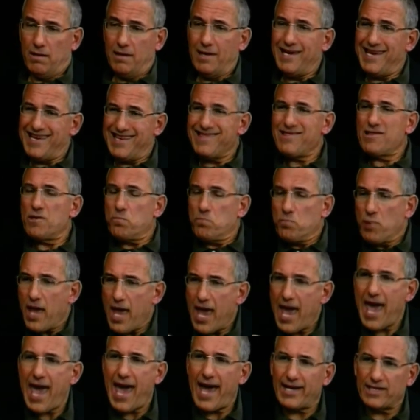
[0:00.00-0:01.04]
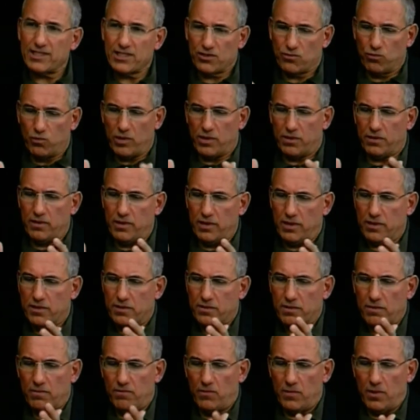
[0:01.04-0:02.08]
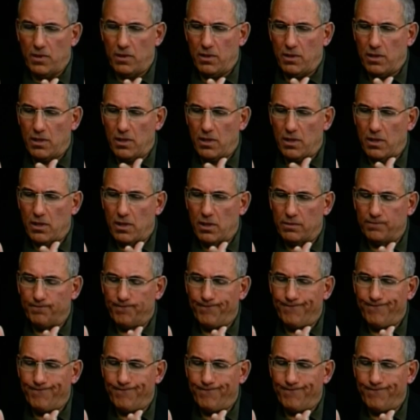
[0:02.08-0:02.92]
in the past with this uh,